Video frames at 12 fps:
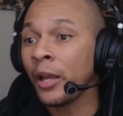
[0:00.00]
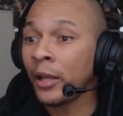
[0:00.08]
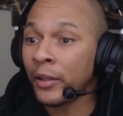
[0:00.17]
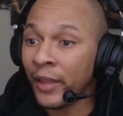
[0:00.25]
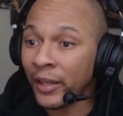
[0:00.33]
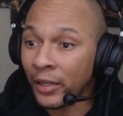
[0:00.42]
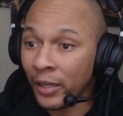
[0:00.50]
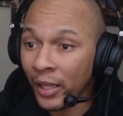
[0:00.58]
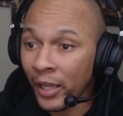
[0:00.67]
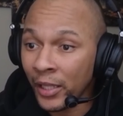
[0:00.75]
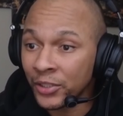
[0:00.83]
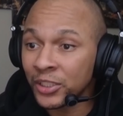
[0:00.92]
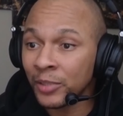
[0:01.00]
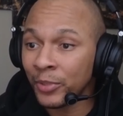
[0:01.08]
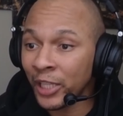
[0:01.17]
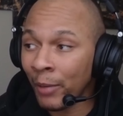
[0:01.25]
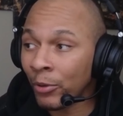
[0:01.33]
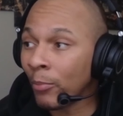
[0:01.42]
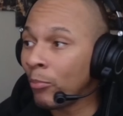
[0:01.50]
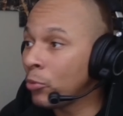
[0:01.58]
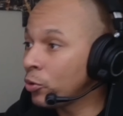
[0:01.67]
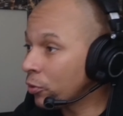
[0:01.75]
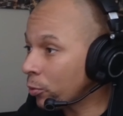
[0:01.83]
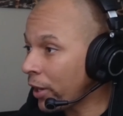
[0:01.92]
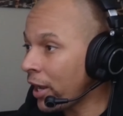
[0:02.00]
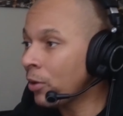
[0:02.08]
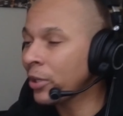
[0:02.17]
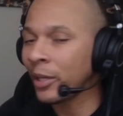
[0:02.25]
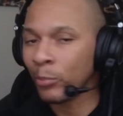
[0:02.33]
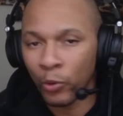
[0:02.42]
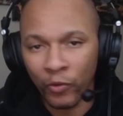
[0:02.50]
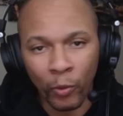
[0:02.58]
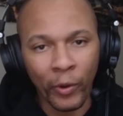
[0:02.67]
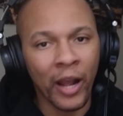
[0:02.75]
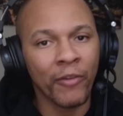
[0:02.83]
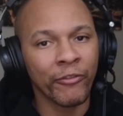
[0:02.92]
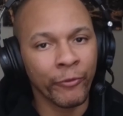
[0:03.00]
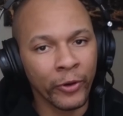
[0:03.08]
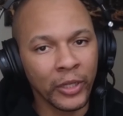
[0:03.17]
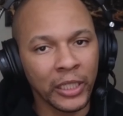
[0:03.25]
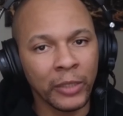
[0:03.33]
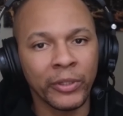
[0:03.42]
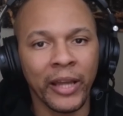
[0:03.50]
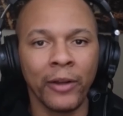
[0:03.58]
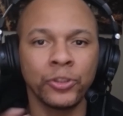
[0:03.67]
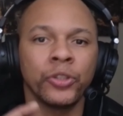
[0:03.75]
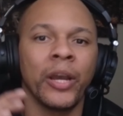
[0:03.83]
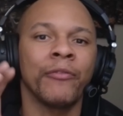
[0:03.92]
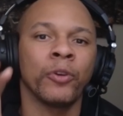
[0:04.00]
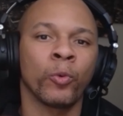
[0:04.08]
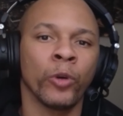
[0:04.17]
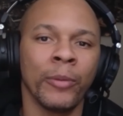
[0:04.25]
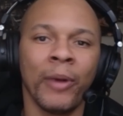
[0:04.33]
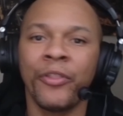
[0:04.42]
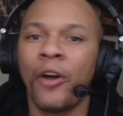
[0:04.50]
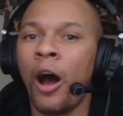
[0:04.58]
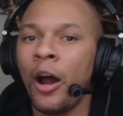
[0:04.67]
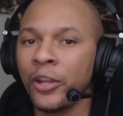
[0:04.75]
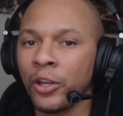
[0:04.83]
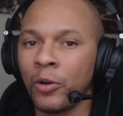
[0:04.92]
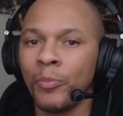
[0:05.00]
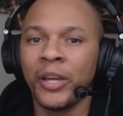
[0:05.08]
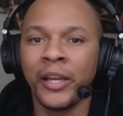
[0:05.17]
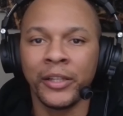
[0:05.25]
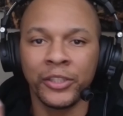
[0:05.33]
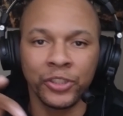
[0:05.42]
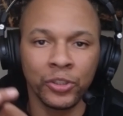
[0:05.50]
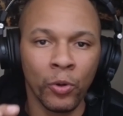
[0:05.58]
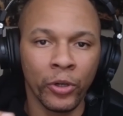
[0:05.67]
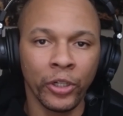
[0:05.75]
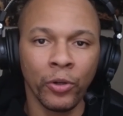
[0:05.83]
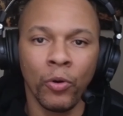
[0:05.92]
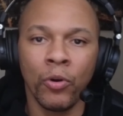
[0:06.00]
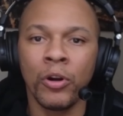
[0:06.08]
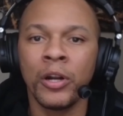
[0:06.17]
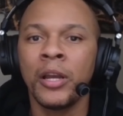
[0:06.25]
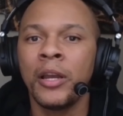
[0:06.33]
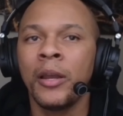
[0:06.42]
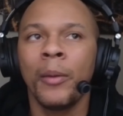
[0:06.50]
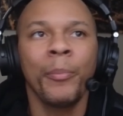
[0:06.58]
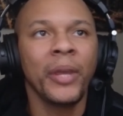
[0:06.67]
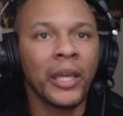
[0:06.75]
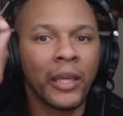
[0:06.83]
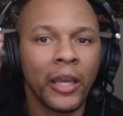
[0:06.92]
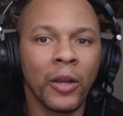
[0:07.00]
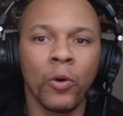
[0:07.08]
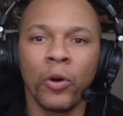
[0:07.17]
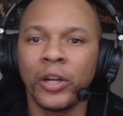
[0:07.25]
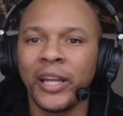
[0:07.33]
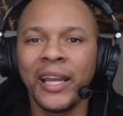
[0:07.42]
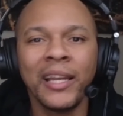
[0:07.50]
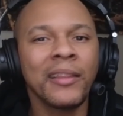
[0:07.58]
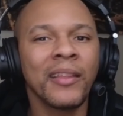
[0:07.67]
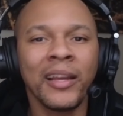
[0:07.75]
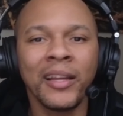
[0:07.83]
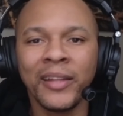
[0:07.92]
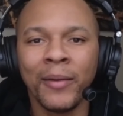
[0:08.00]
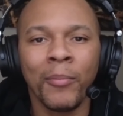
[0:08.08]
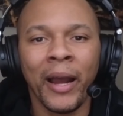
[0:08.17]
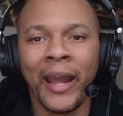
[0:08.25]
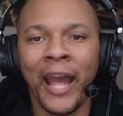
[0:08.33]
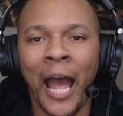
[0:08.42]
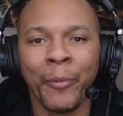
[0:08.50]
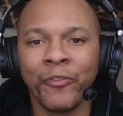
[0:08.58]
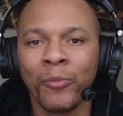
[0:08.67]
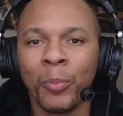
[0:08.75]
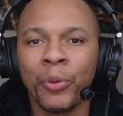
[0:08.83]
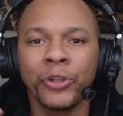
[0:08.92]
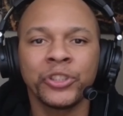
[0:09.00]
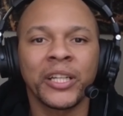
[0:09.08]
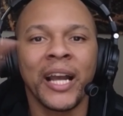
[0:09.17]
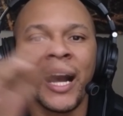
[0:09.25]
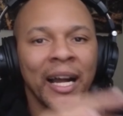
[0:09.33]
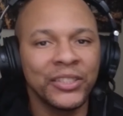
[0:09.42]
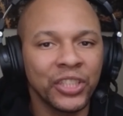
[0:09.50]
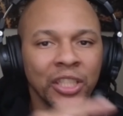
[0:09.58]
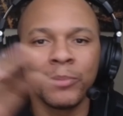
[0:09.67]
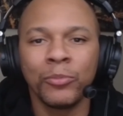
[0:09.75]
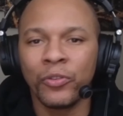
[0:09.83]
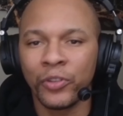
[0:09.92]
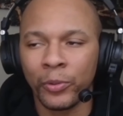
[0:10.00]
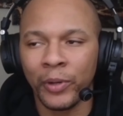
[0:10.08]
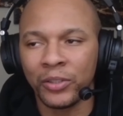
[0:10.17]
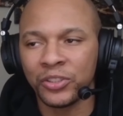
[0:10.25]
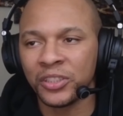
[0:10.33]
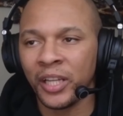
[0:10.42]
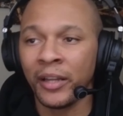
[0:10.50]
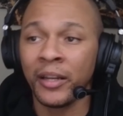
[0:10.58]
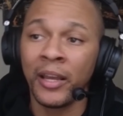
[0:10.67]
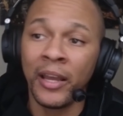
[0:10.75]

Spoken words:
that needs to be able to move around can move around freely without you having to worry about the audio being distorted or peaking or anything that might happen from a person constantly moving around the set.